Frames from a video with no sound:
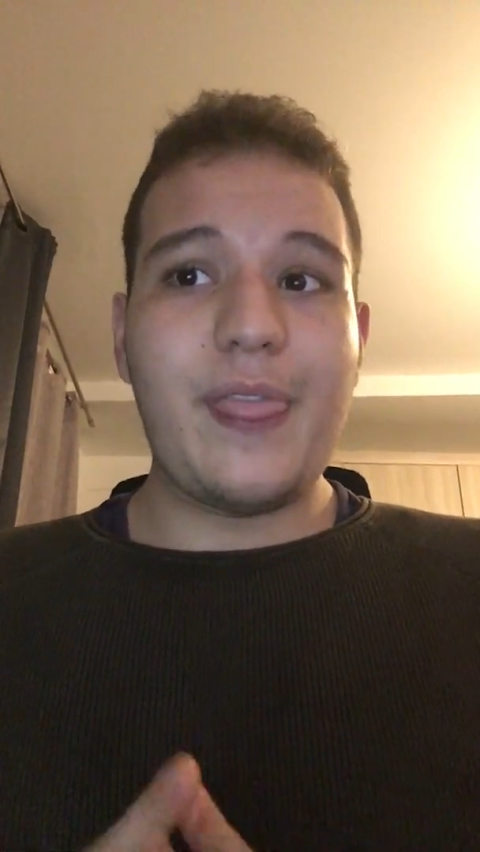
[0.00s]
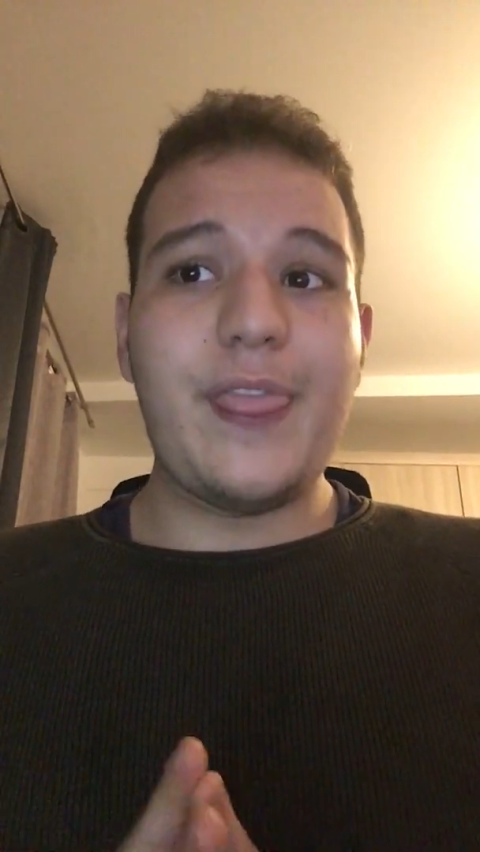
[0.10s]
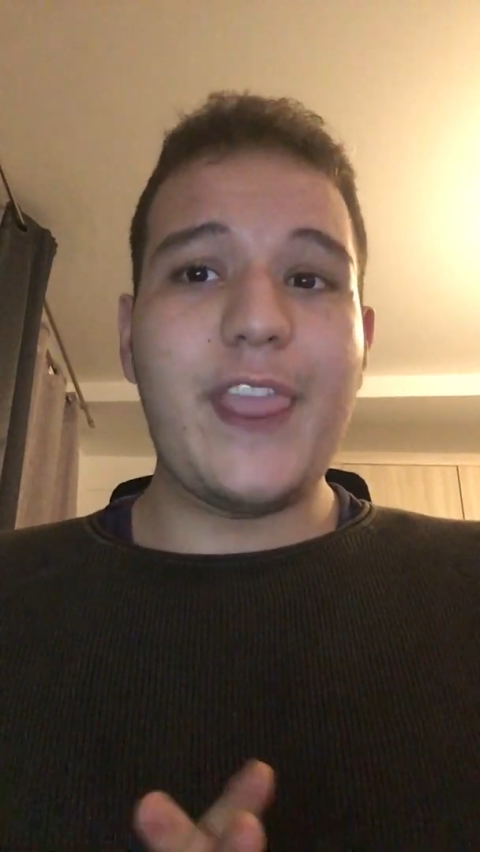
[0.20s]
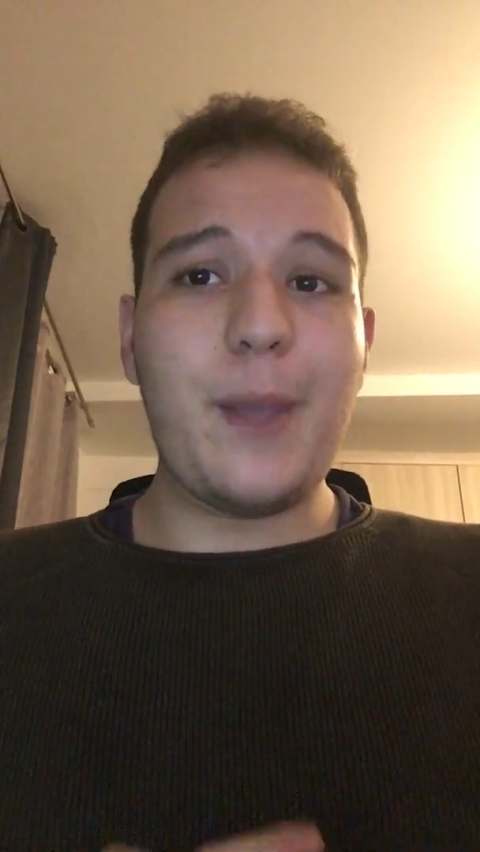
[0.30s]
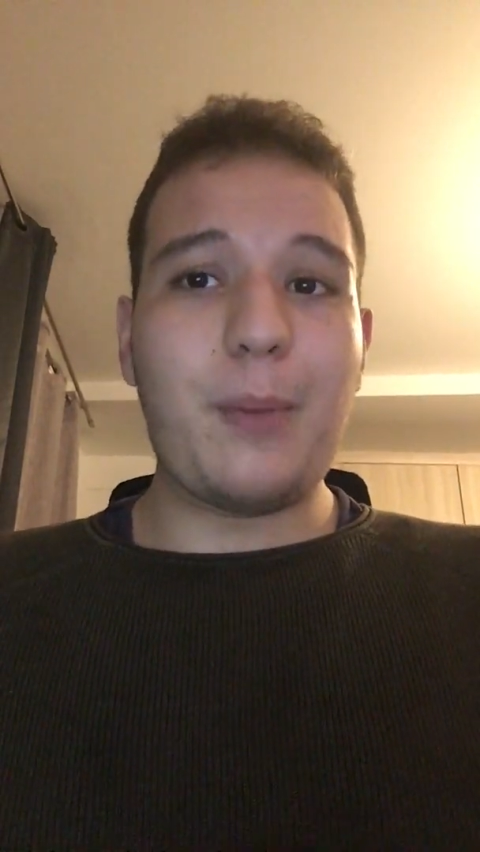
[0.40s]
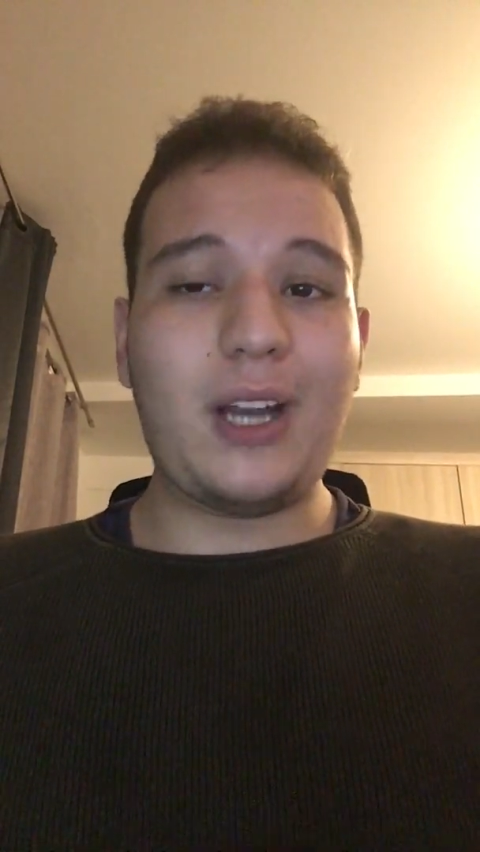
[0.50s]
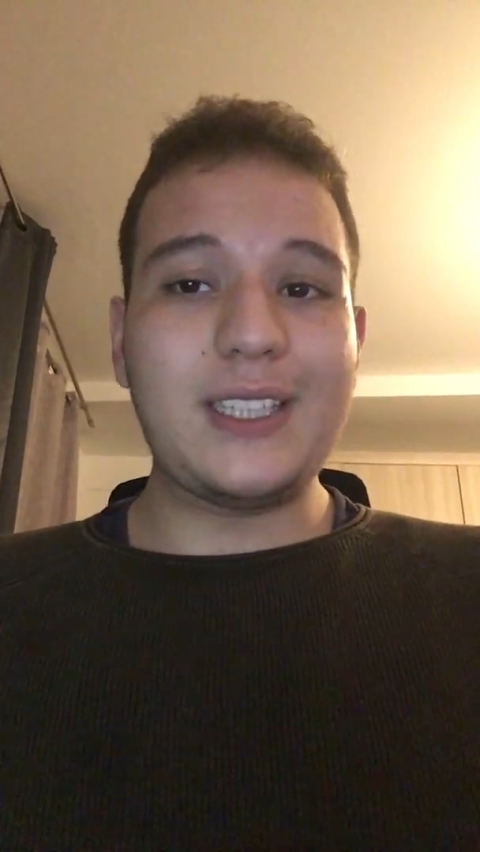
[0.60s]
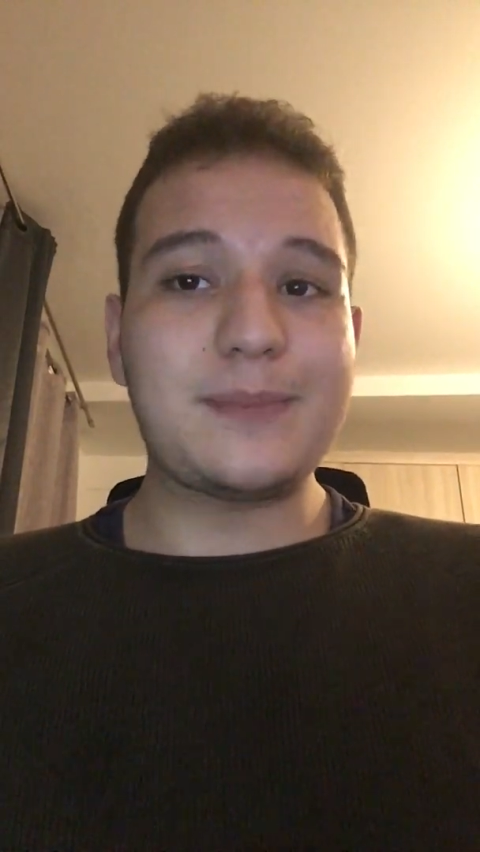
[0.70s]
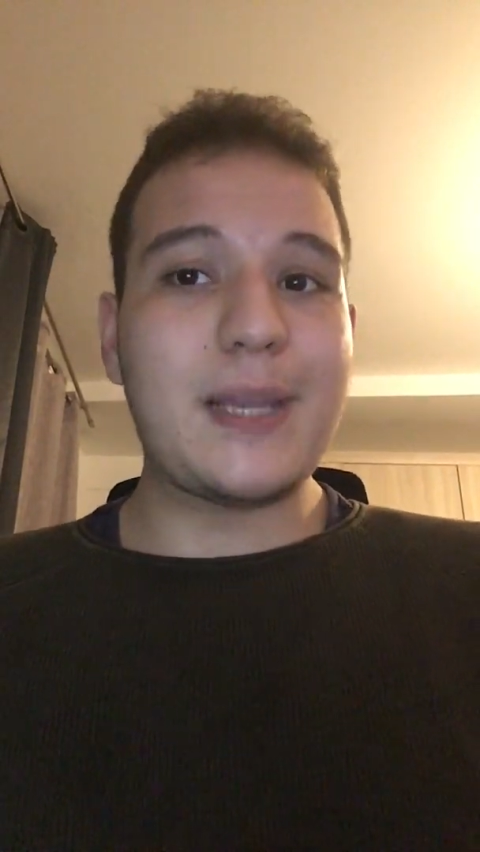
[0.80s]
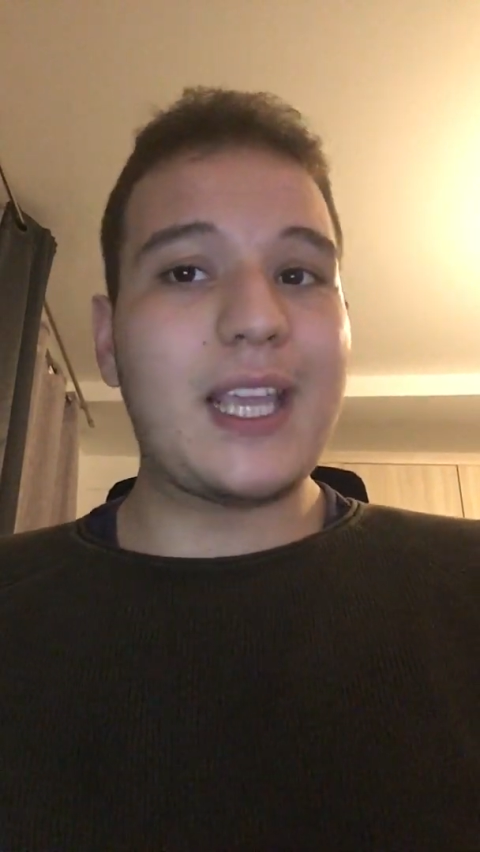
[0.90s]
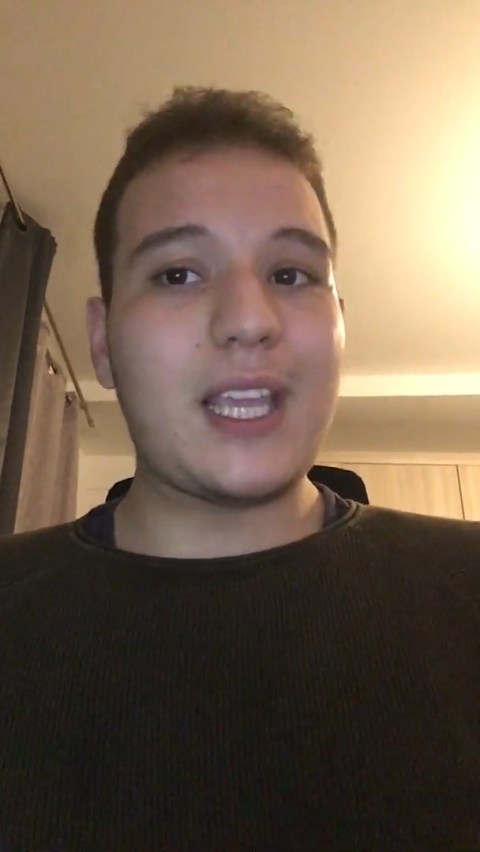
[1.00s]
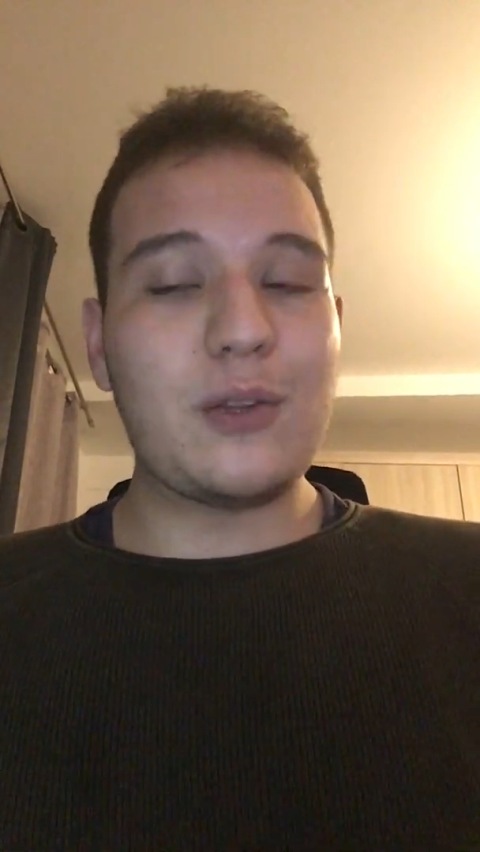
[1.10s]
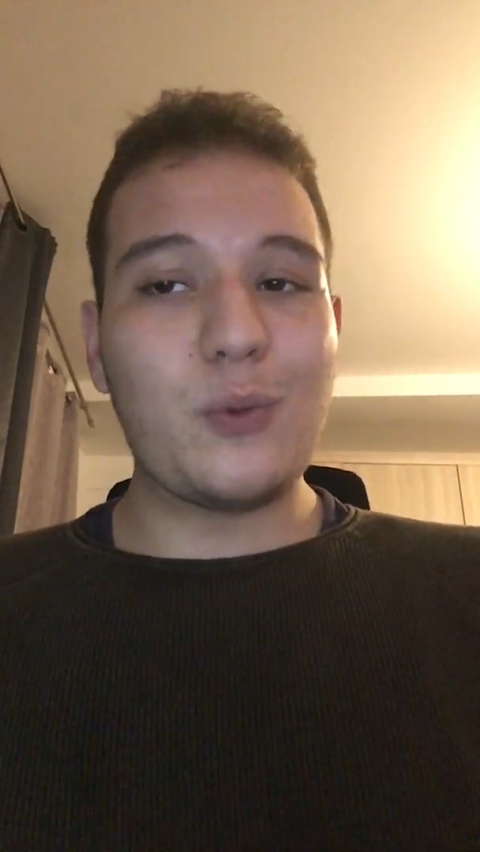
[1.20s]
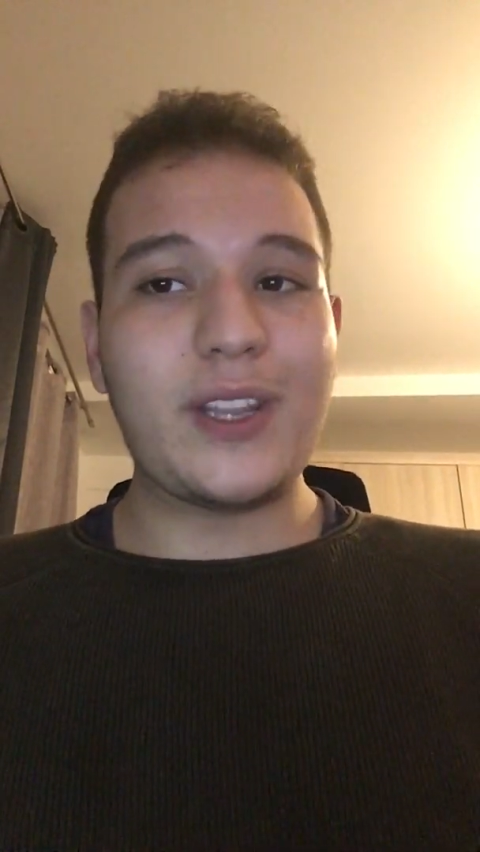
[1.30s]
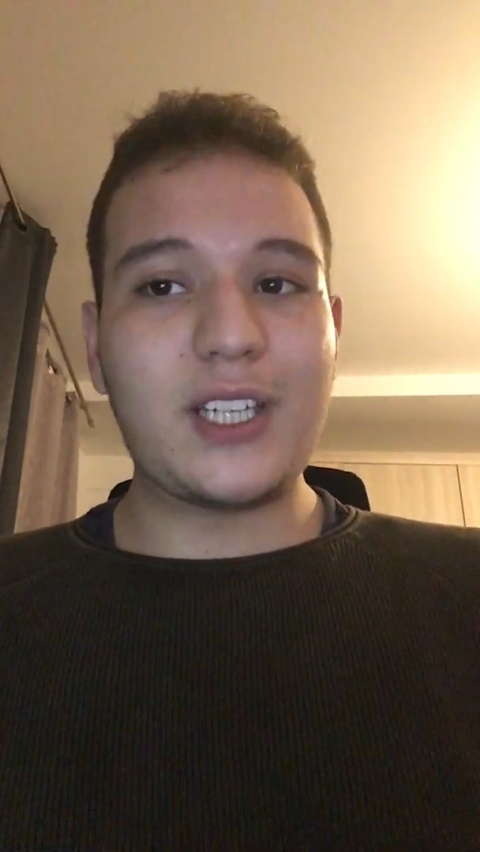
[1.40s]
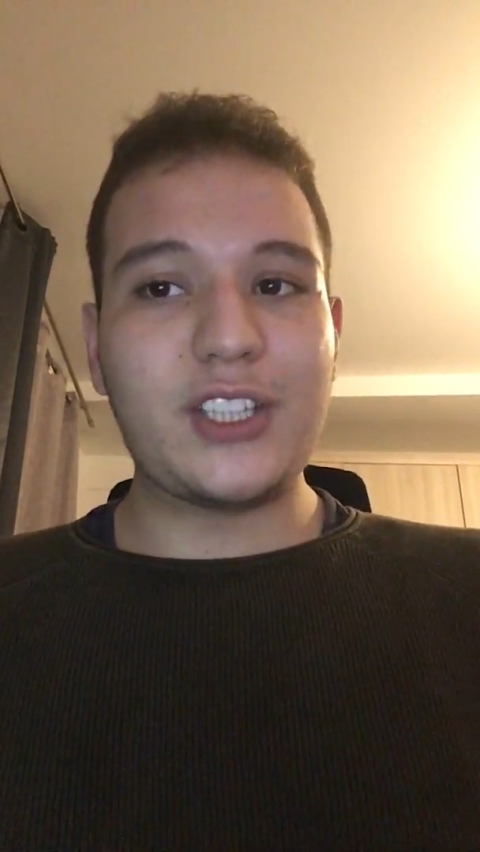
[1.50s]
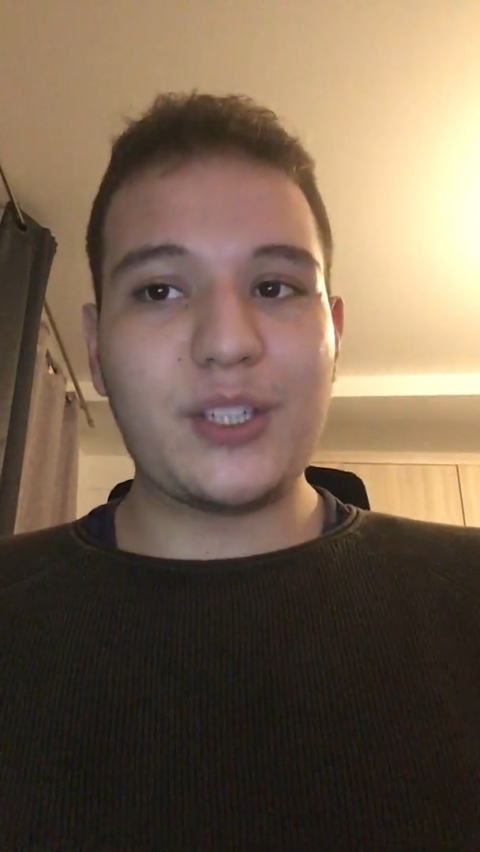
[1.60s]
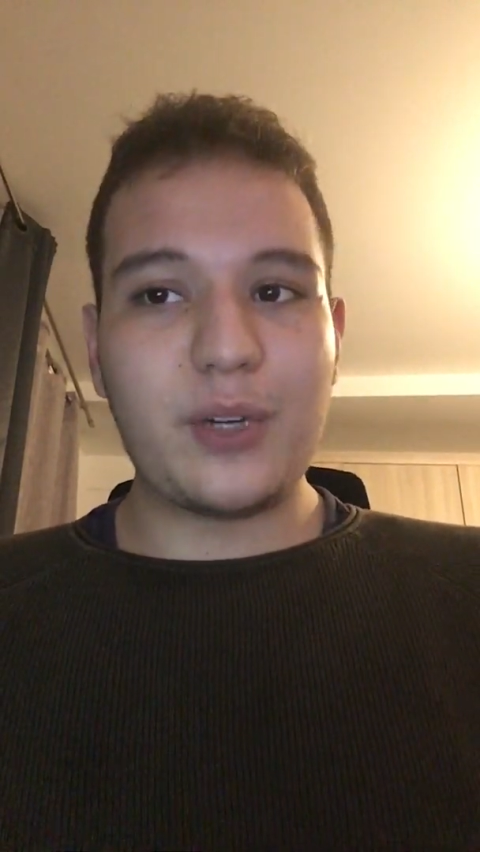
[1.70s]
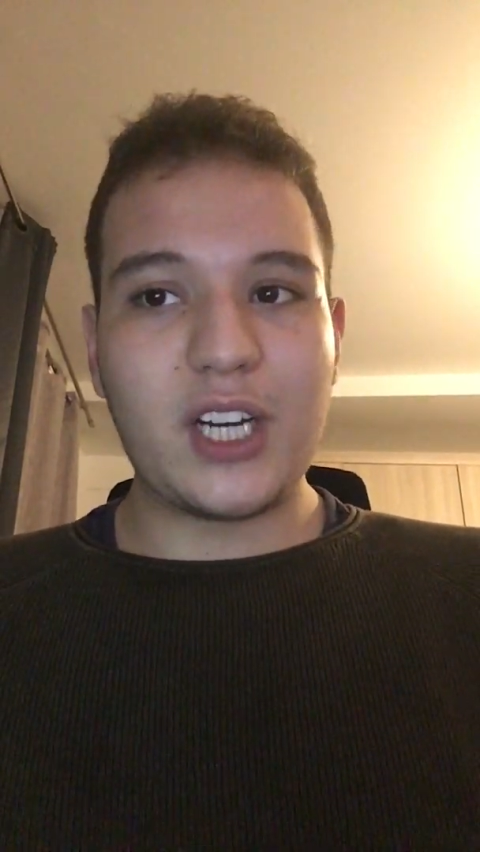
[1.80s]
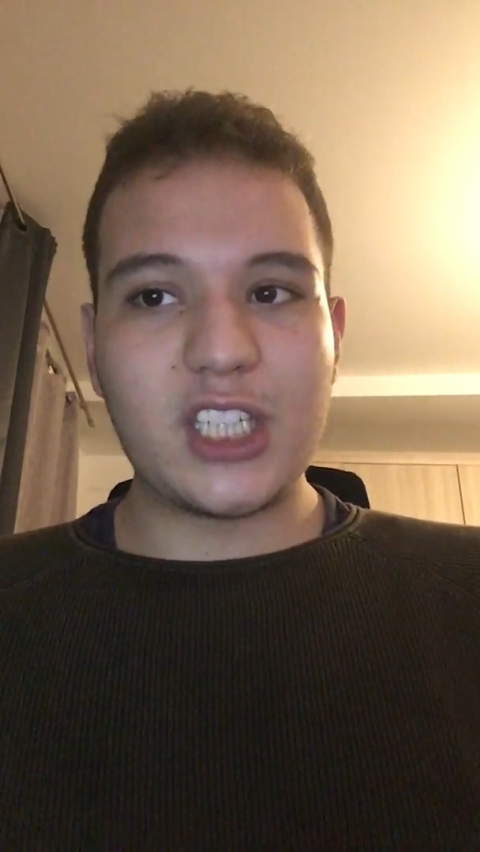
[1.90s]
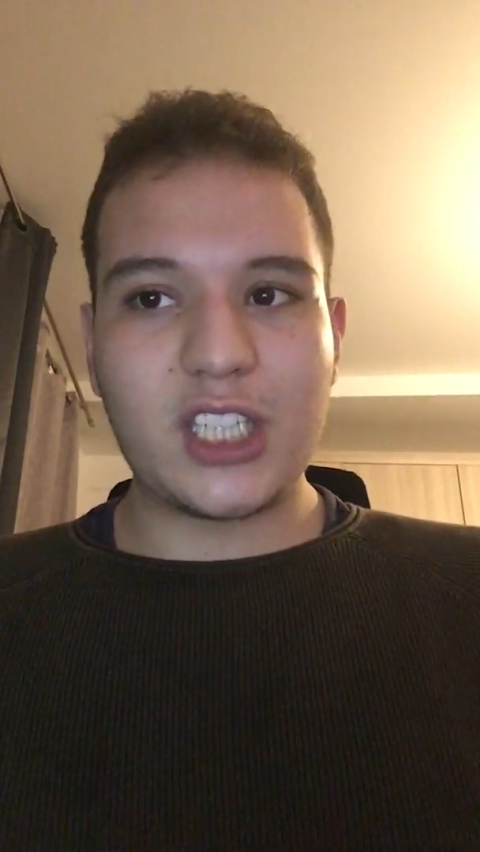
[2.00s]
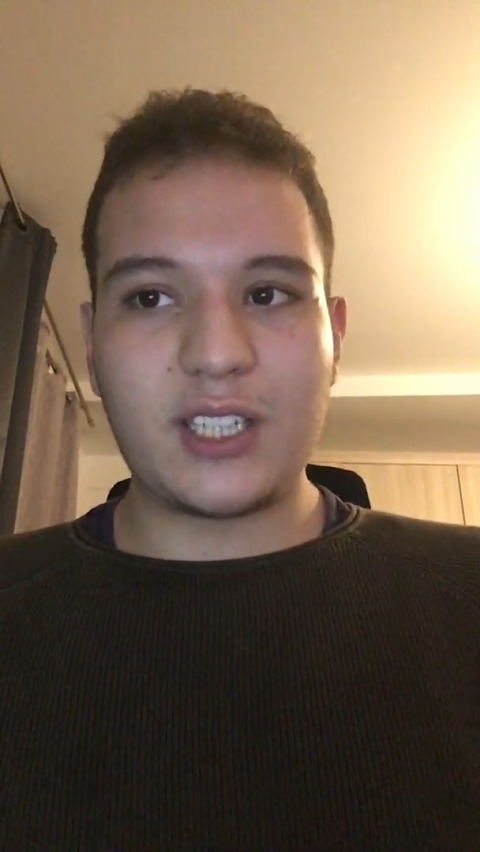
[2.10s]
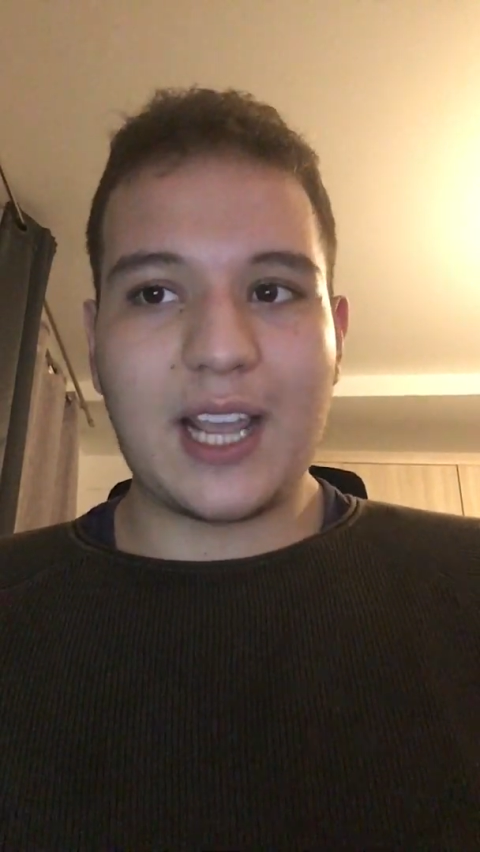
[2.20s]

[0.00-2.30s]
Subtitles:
the police begin with an interrogation